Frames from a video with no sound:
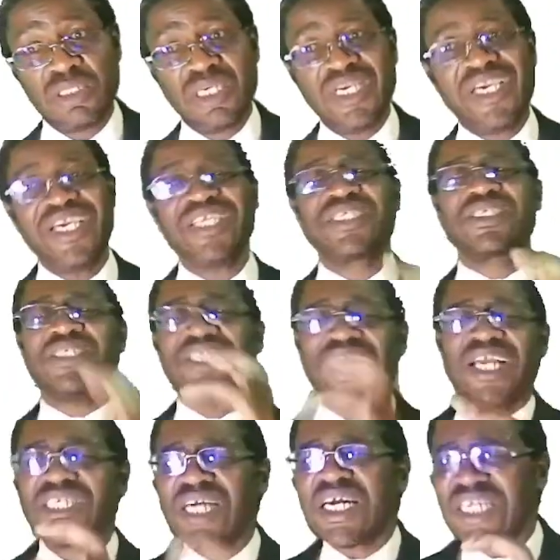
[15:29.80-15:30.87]
its
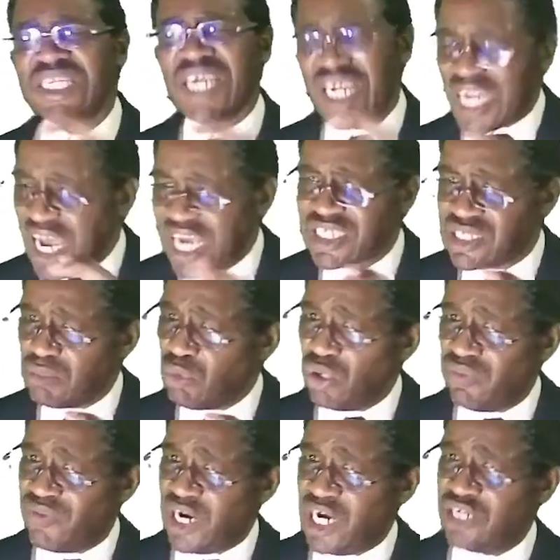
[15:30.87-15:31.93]
net realizable
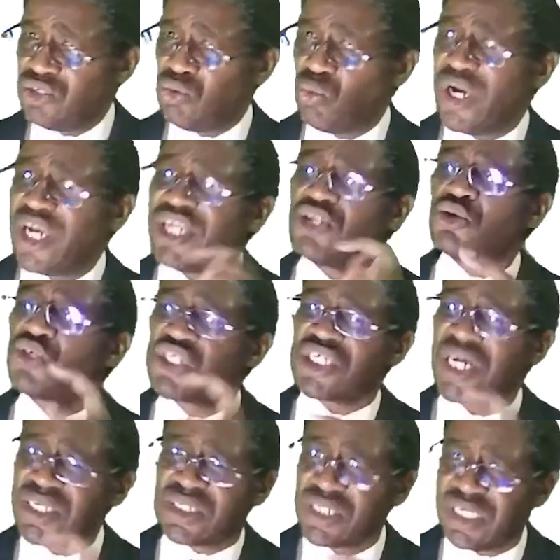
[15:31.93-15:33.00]
value, when you
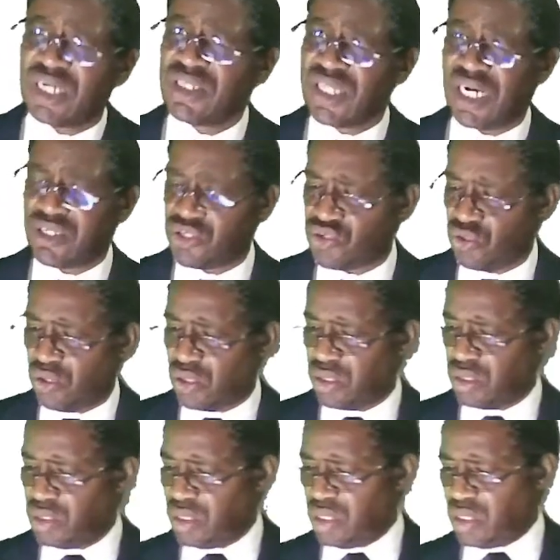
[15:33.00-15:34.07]
shall sell that stock,
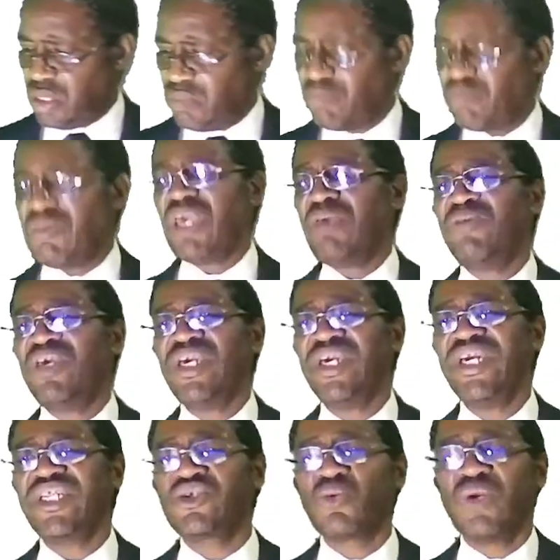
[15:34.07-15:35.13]
maybe
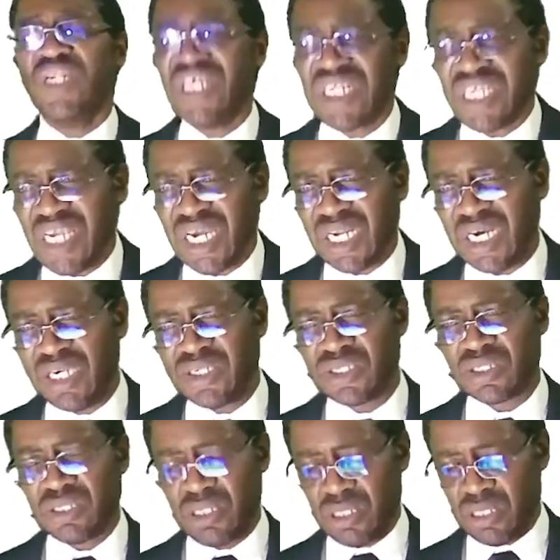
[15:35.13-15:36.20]
it will
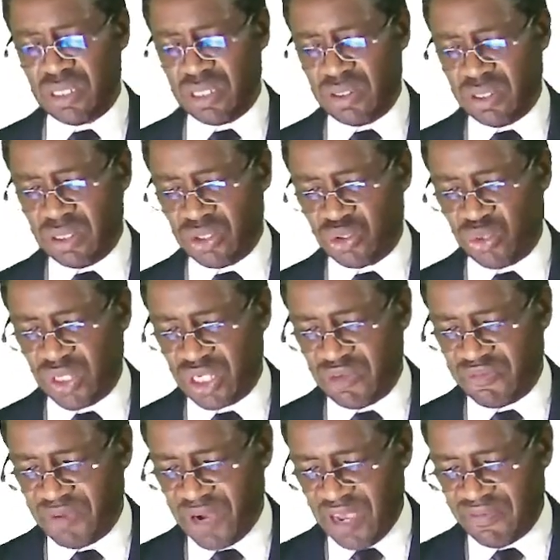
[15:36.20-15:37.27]
realize
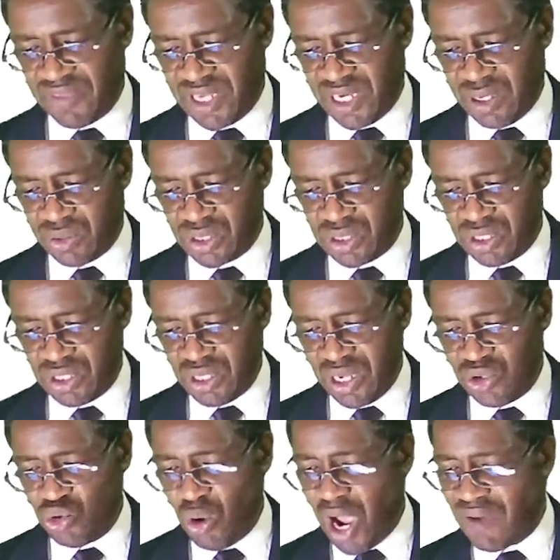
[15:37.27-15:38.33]
25,000.
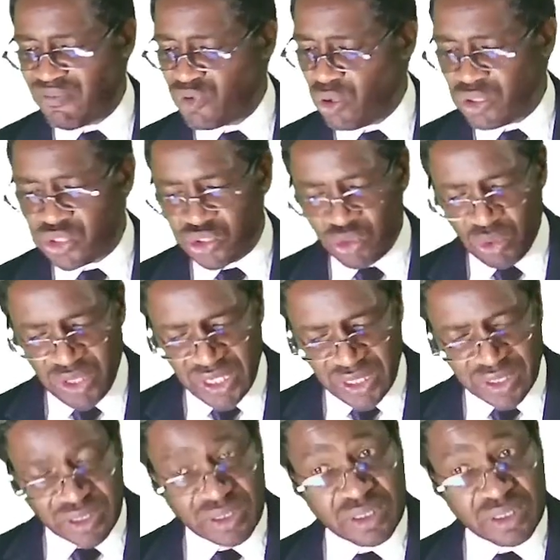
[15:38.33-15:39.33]
You have not sold it,